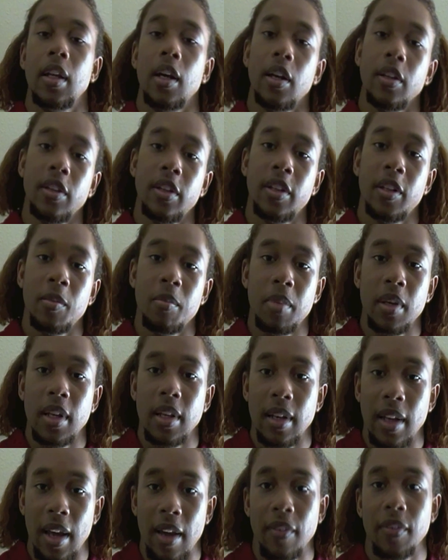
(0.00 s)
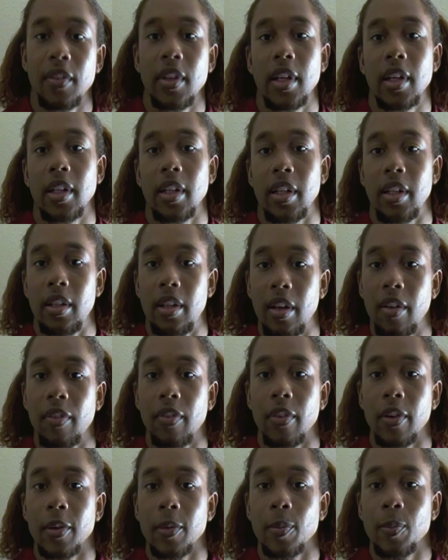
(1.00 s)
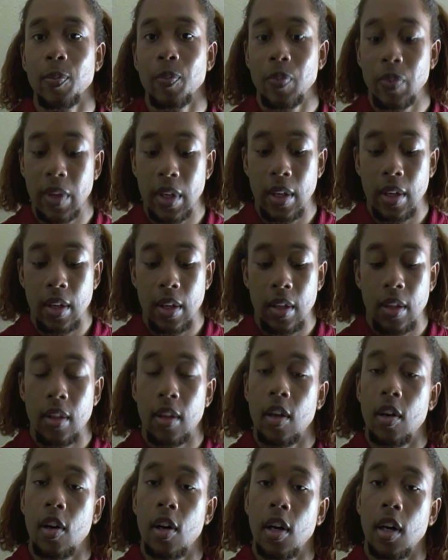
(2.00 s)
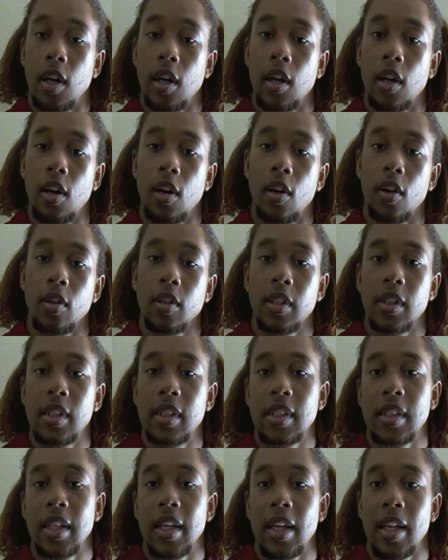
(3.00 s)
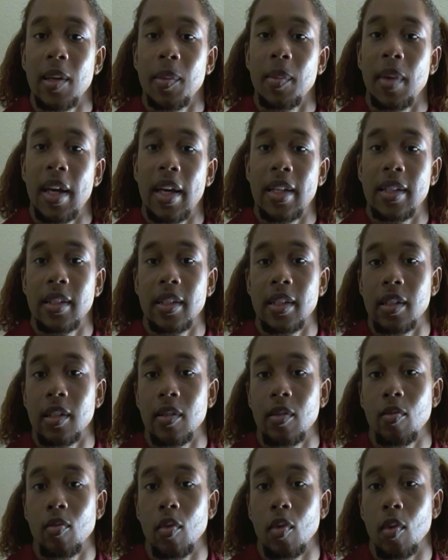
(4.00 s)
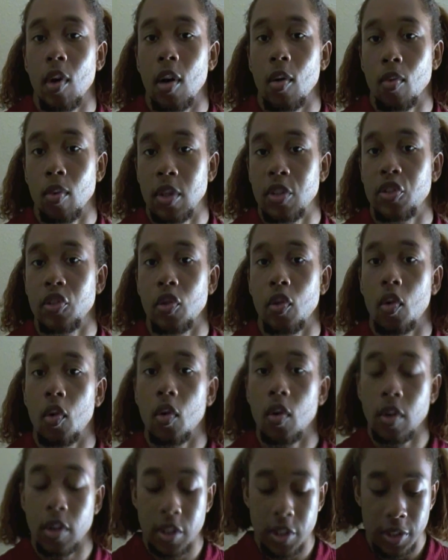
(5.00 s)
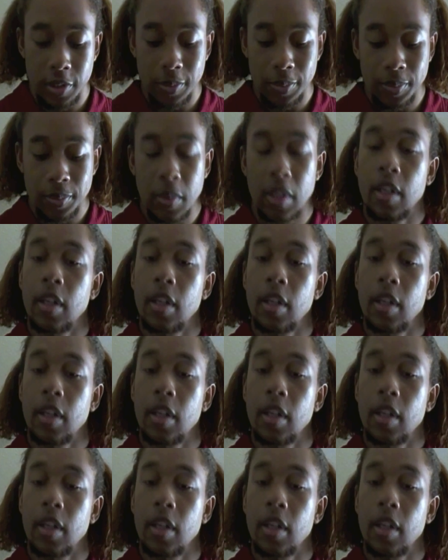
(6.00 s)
Other than being ethnically different, they're all the same as in original origin.